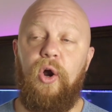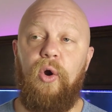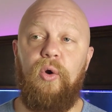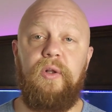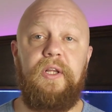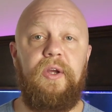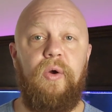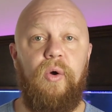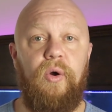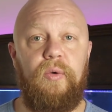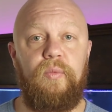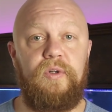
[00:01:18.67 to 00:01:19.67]
Early
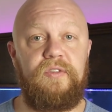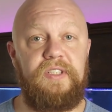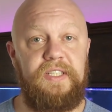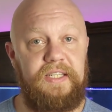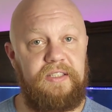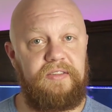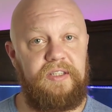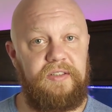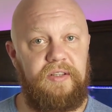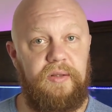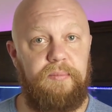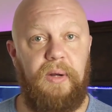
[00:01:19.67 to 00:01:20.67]
on, once it gets
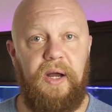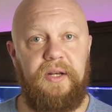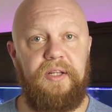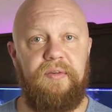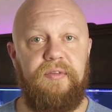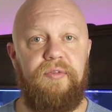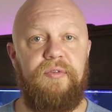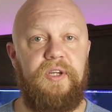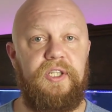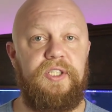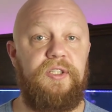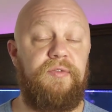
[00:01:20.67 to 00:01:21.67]
into the body of the
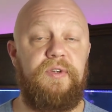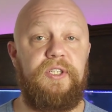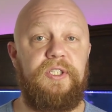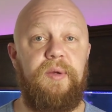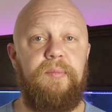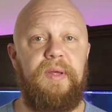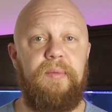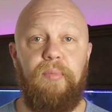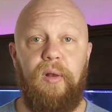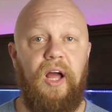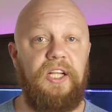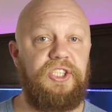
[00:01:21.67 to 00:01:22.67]
fish can be
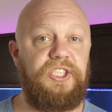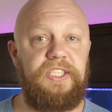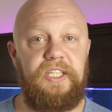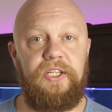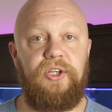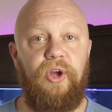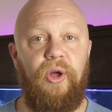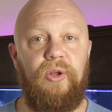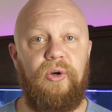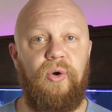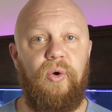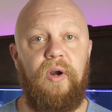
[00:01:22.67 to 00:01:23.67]
blotchy in
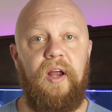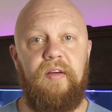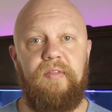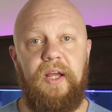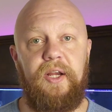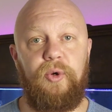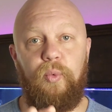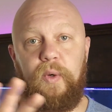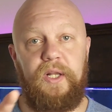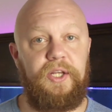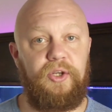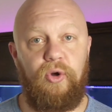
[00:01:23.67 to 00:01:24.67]
color or have like
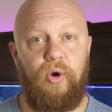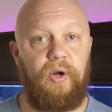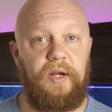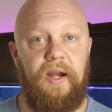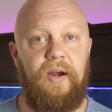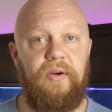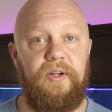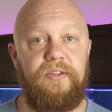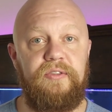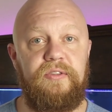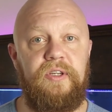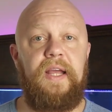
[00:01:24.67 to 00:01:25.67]
really dark
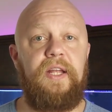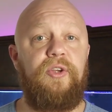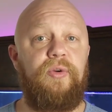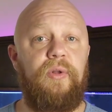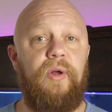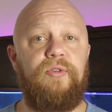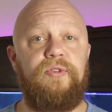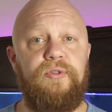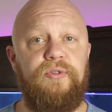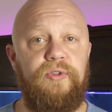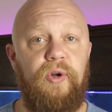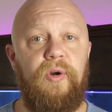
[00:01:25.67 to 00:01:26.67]
areas, and you'll also
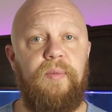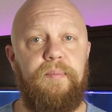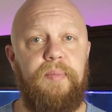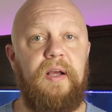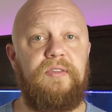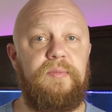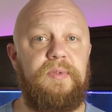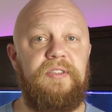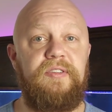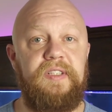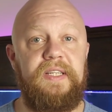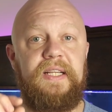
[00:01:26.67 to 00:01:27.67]
start possibly
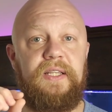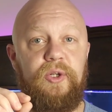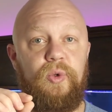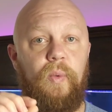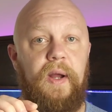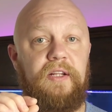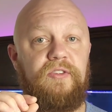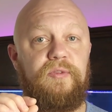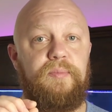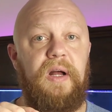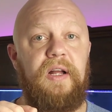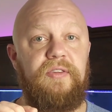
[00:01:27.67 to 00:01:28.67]
seeing little white
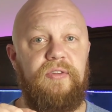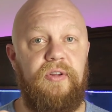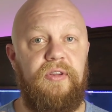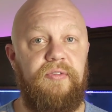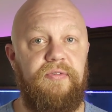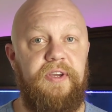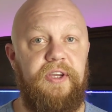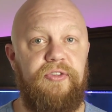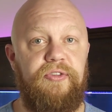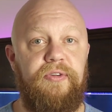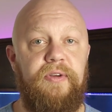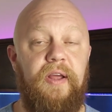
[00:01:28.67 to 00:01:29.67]
spots on the fish.